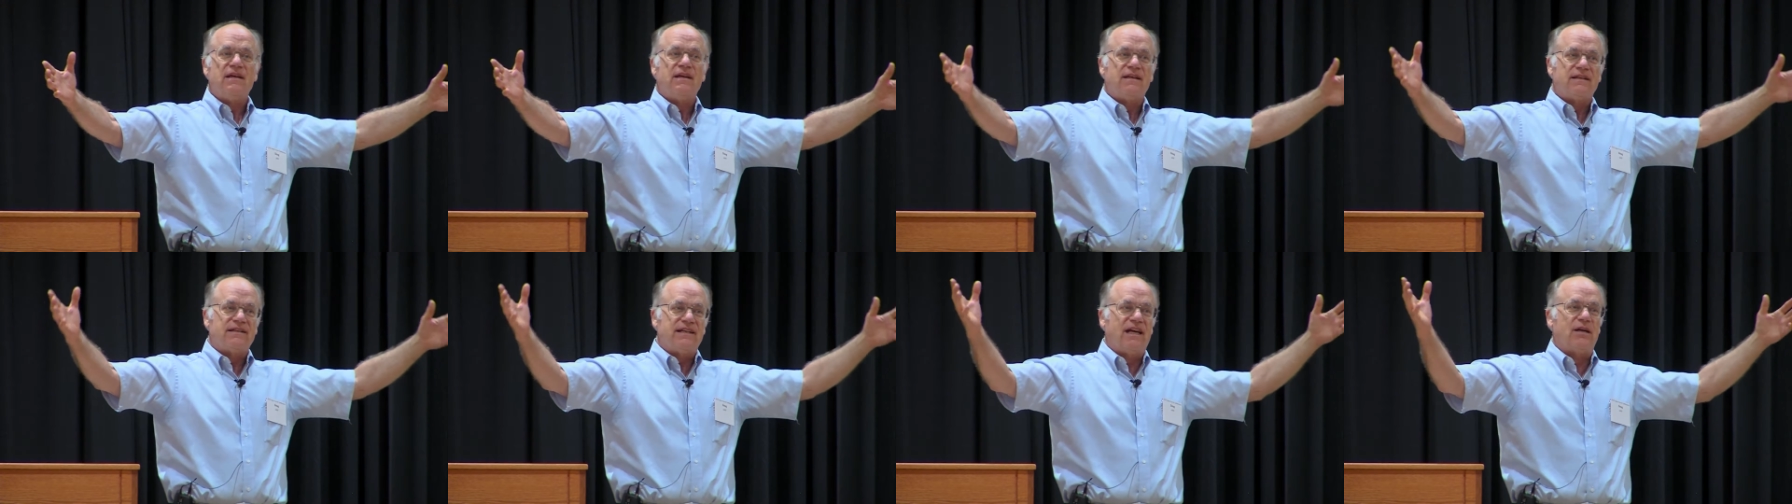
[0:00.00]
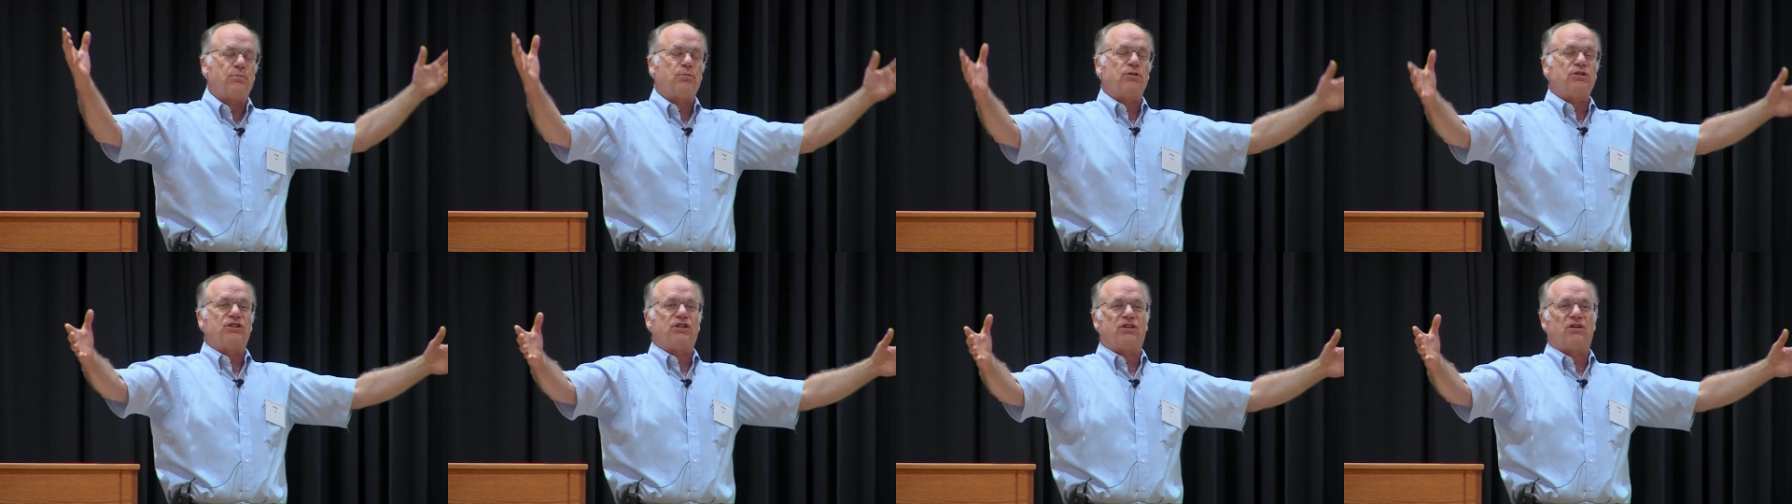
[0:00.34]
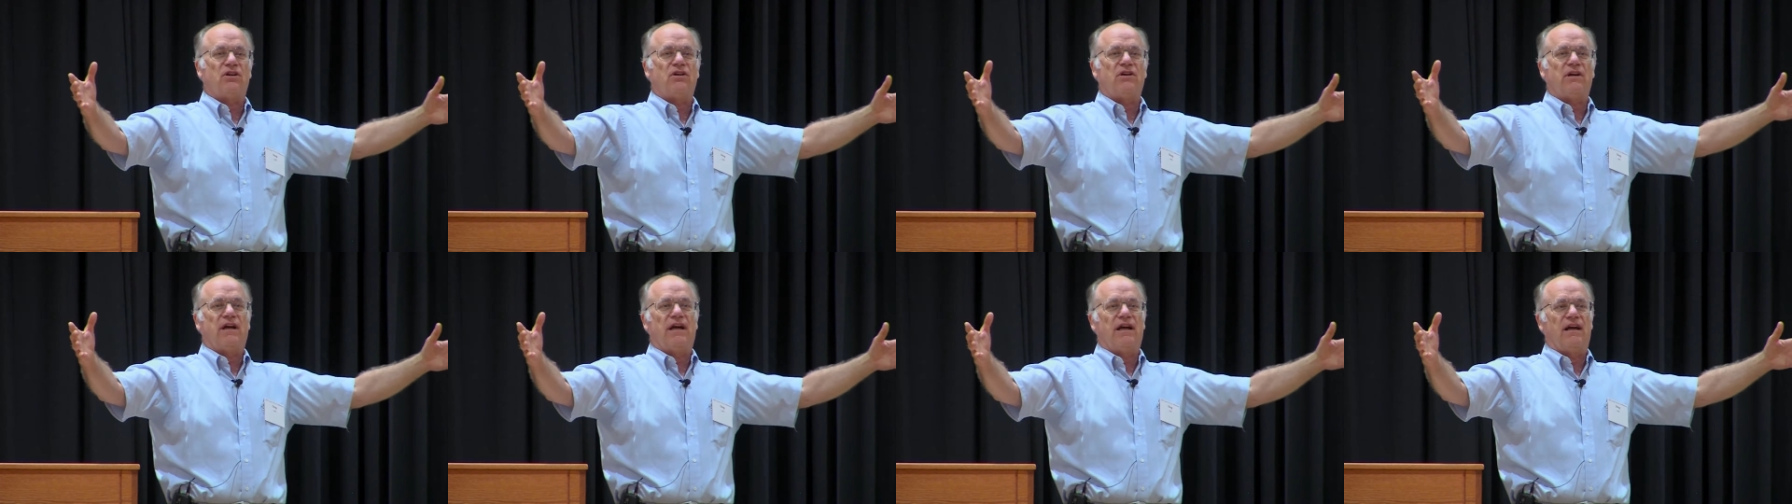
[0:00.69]

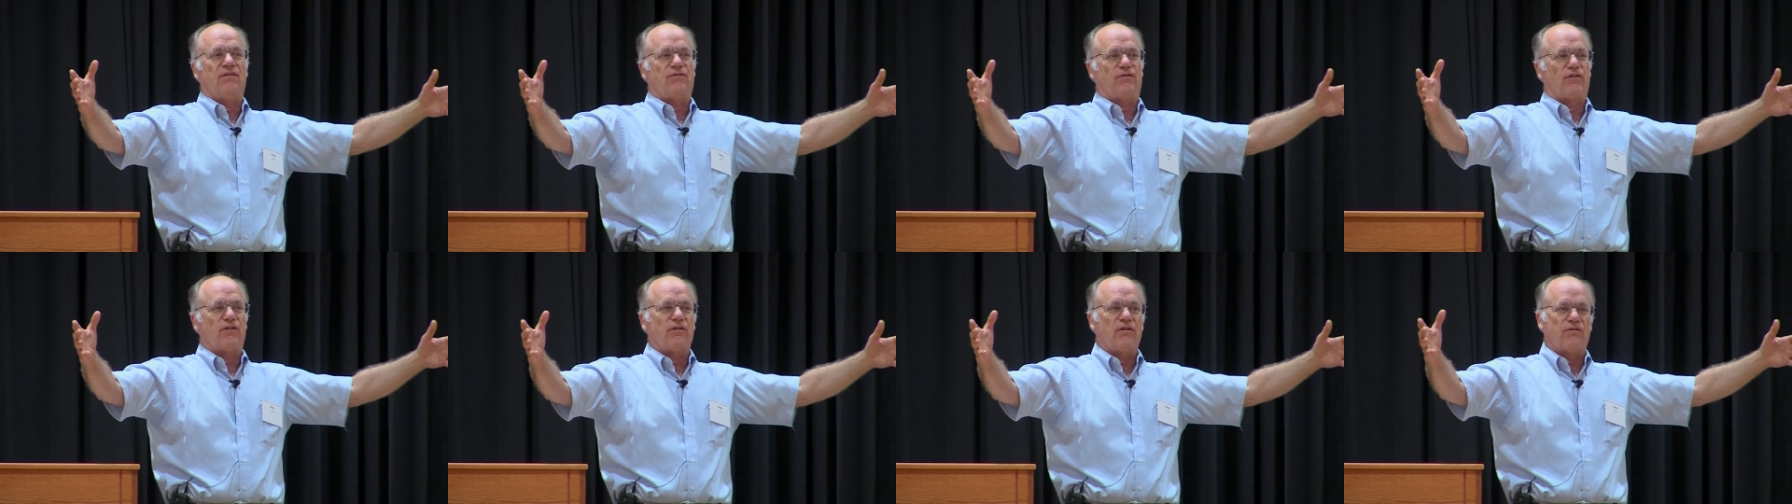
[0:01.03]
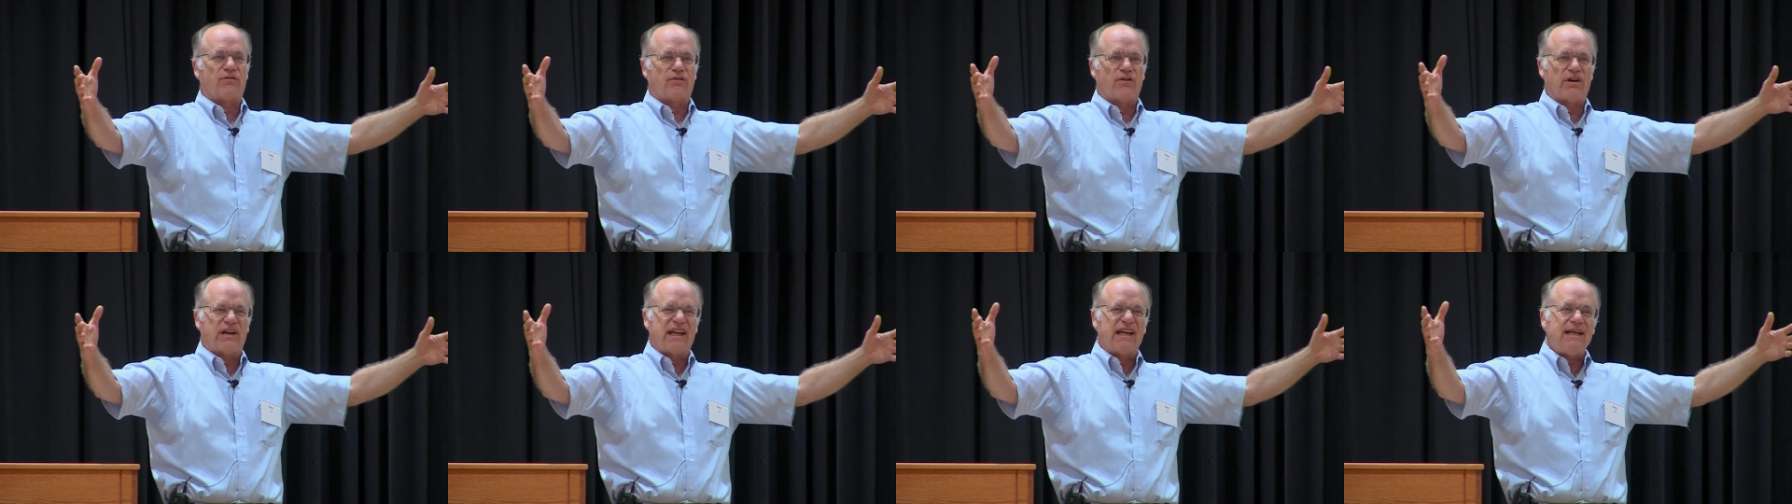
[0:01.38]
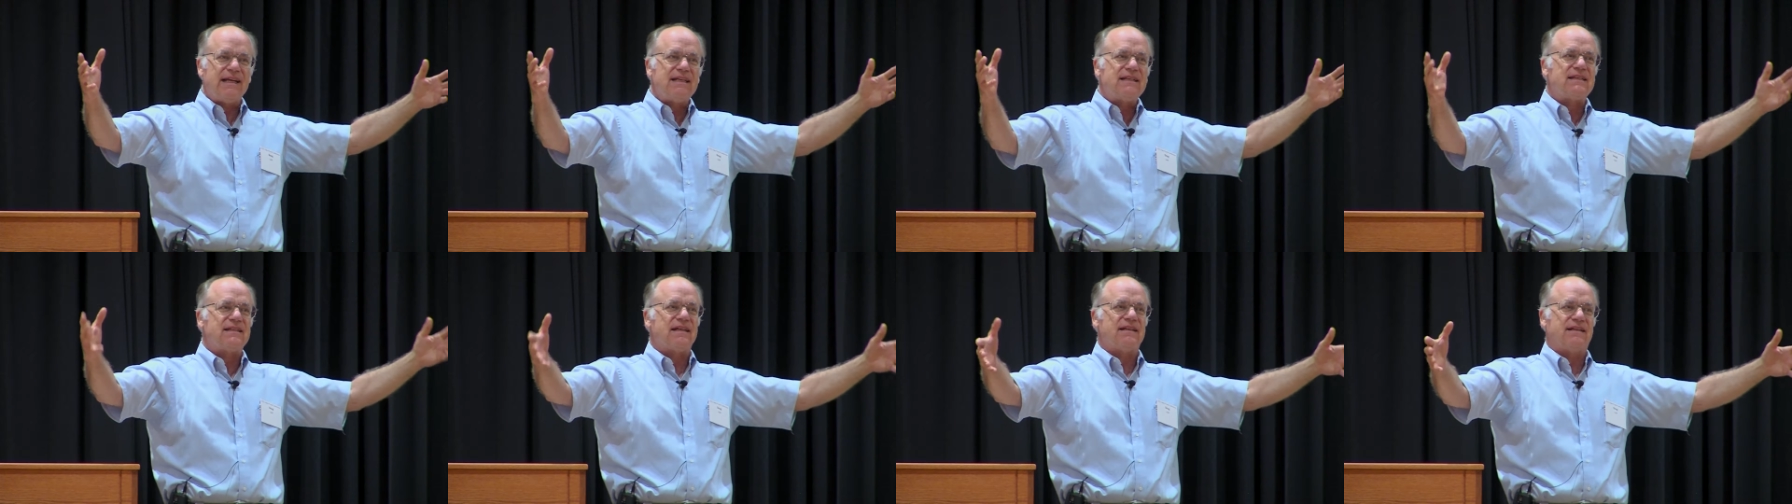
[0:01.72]
Temperature for an
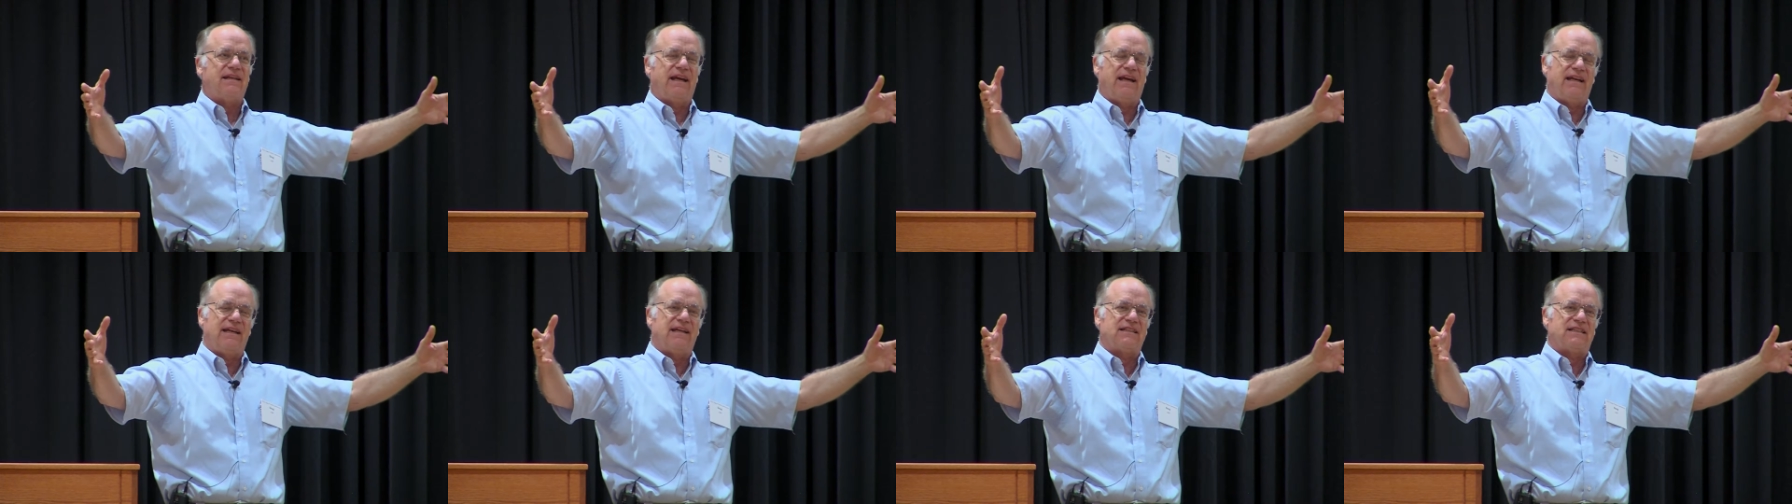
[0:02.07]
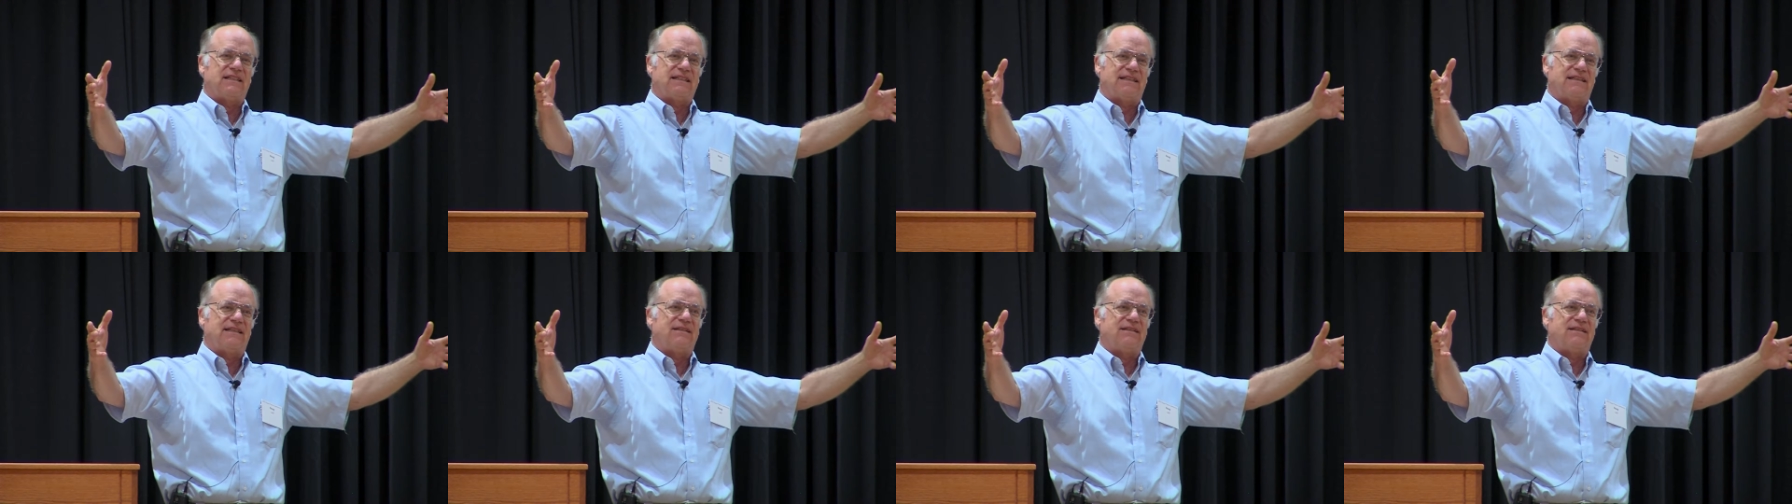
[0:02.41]
instantaneous